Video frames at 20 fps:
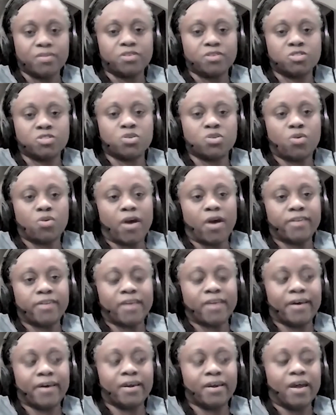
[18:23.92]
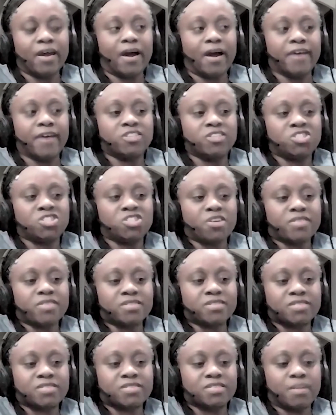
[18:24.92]
So I share
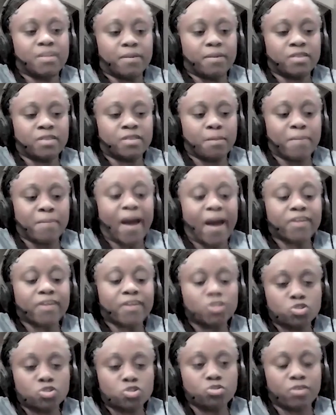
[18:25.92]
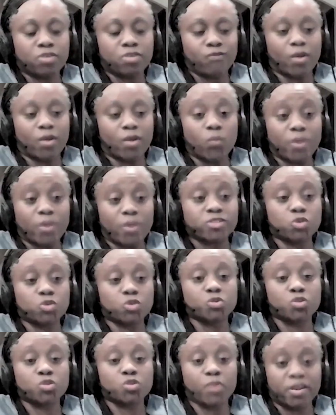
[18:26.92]
the magnitude of what it was because
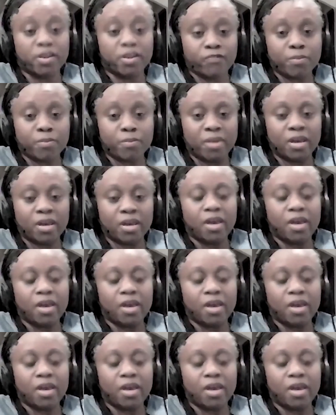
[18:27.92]
it was great for me.